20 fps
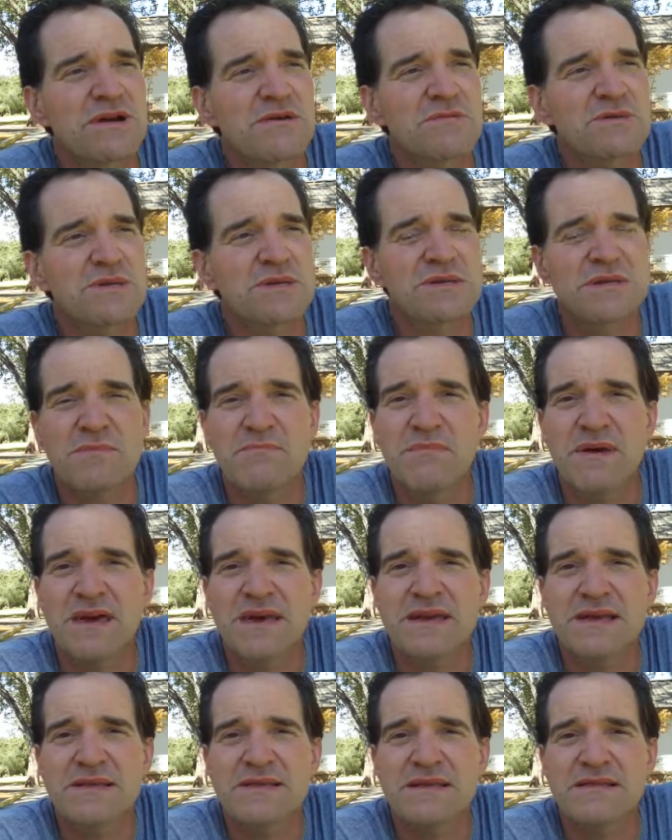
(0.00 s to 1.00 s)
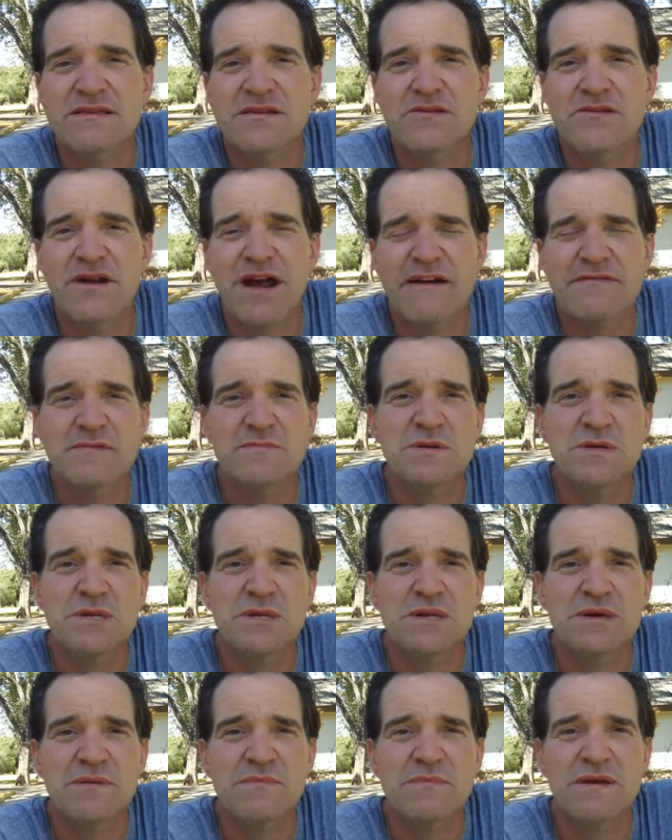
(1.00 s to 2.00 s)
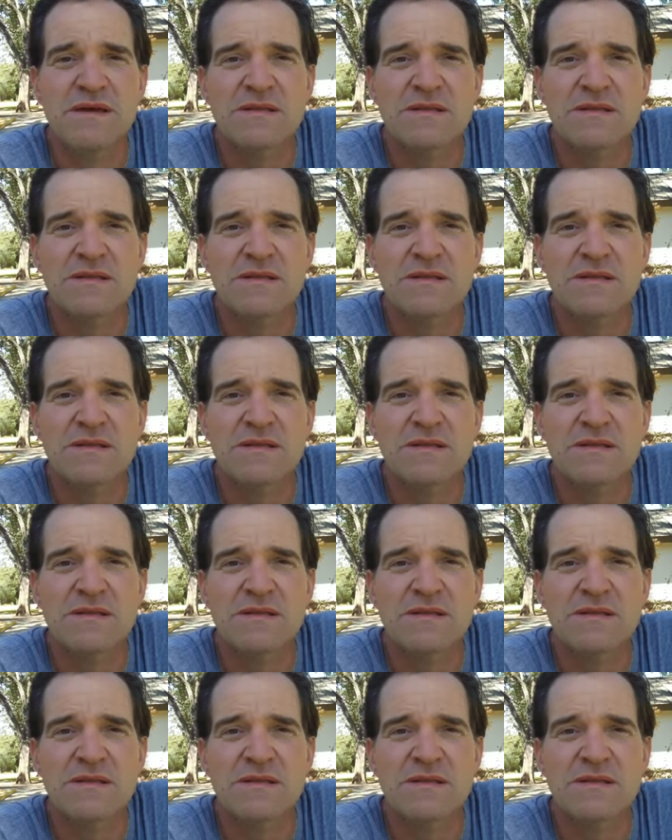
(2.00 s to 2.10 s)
I was just amazed at the craftsmanship,